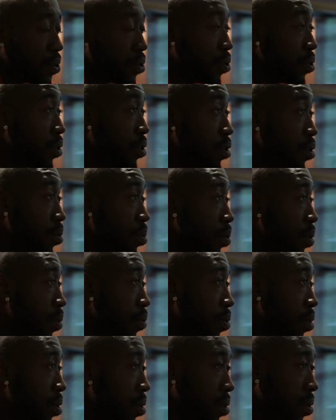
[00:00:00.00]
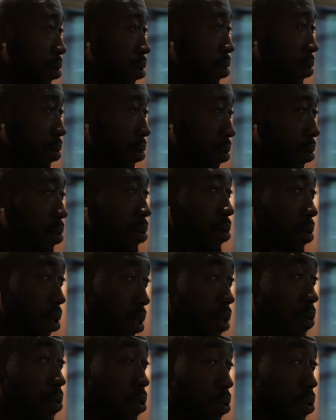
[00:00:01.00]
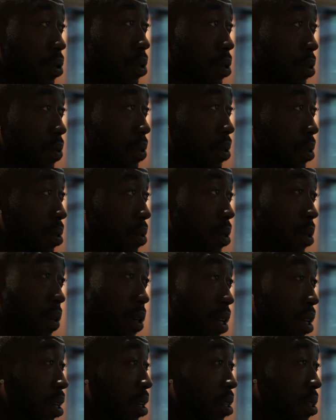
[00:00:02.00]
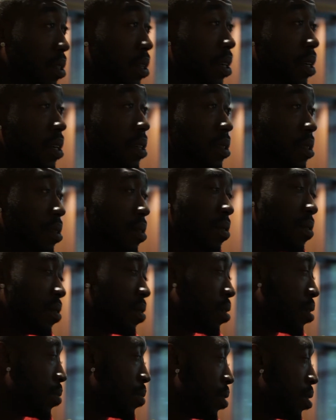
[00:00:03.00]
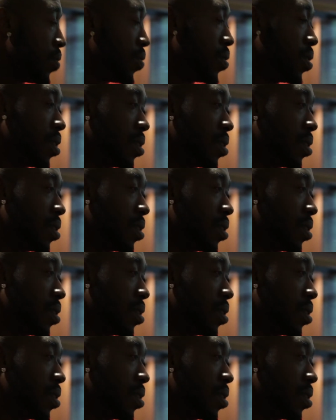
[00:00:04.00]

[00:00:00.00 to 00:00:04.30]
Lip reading: was trill. People don't, you know, he was trill, but, you know, he didn't care. So, you know what I mean? You